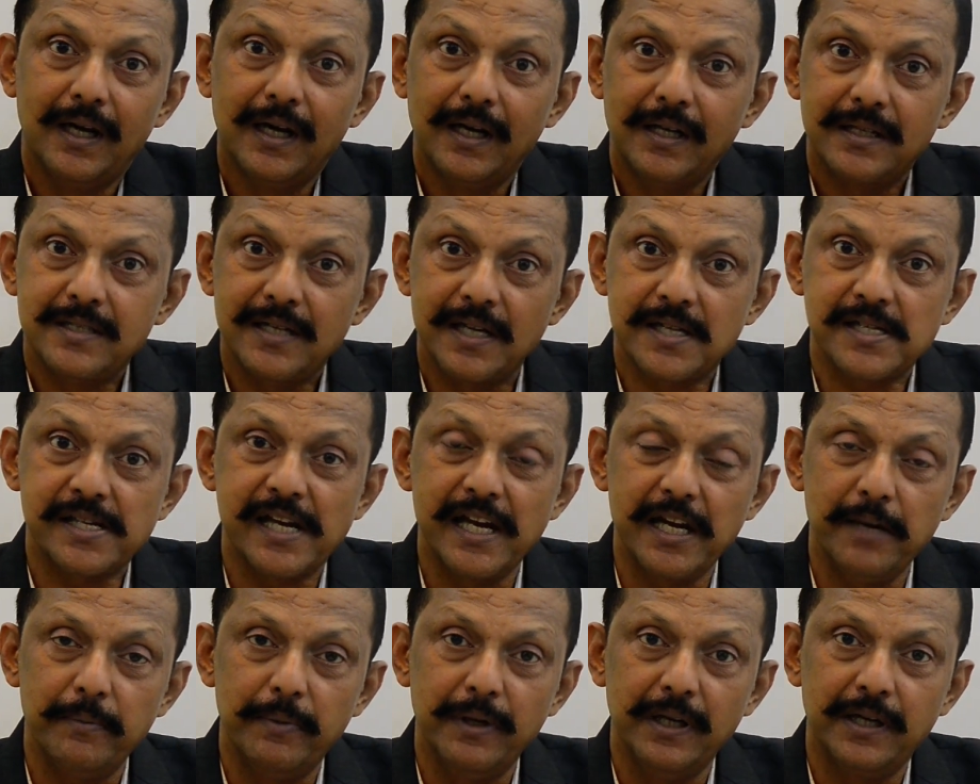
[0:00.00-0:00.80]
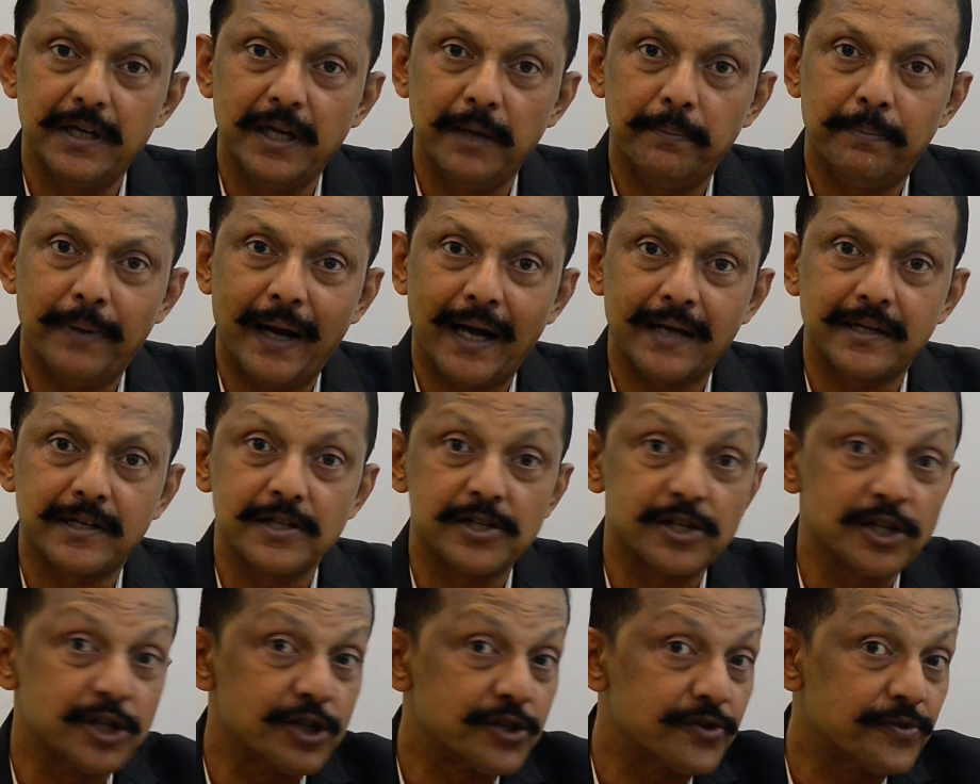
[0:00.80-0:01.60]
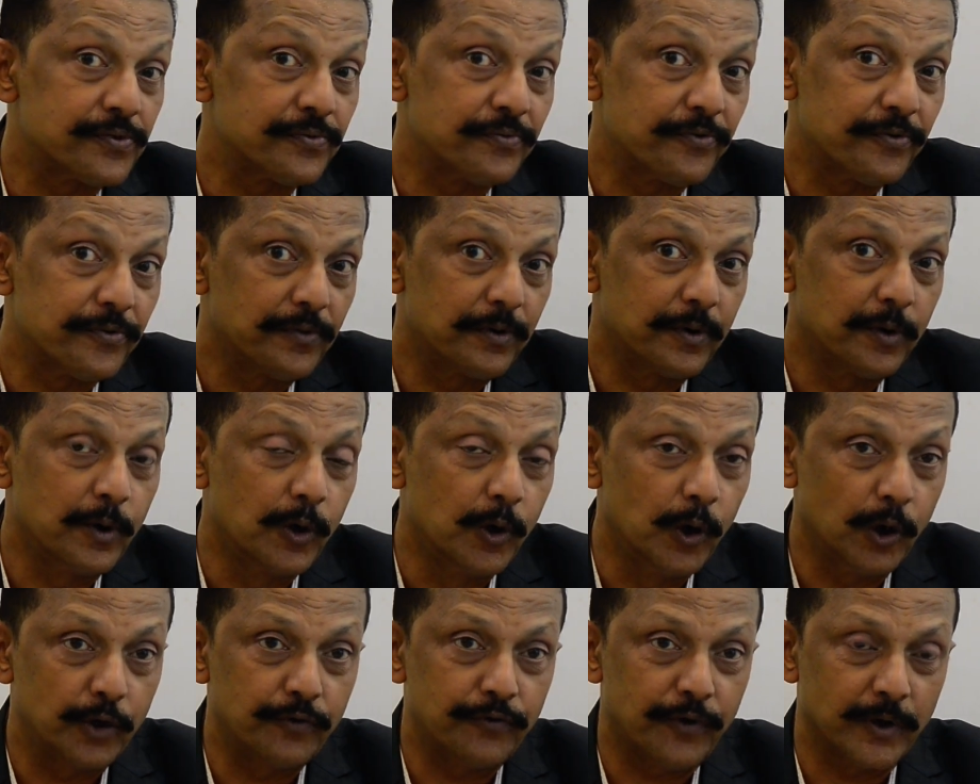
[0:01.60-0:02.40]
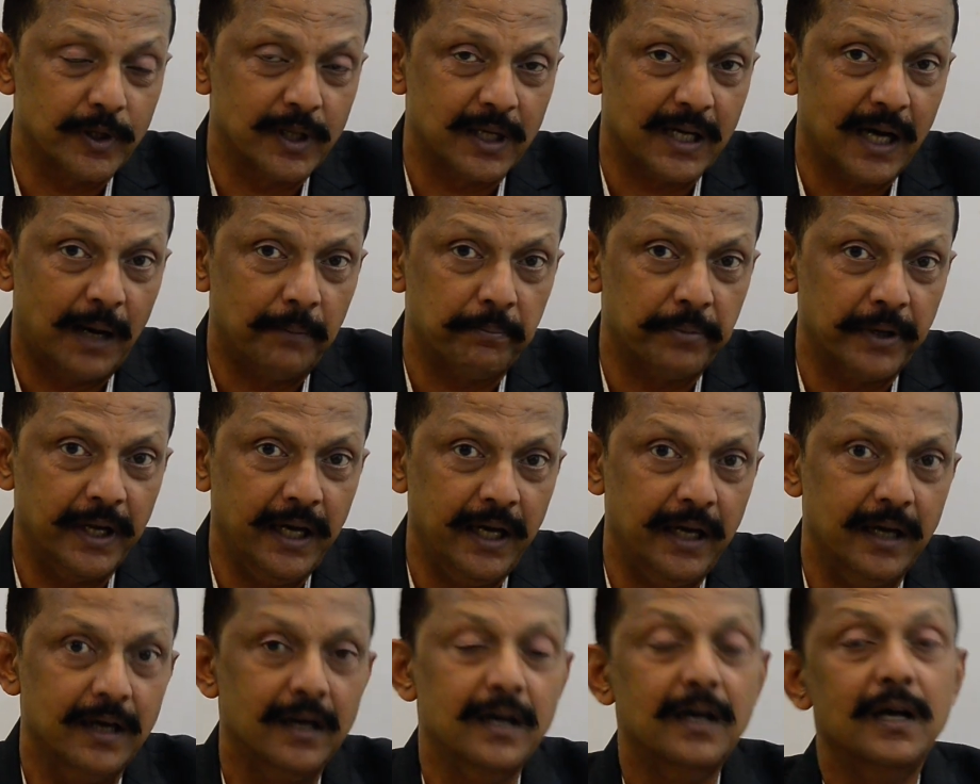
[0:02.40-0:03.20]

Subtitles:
sustainability practices good for the company,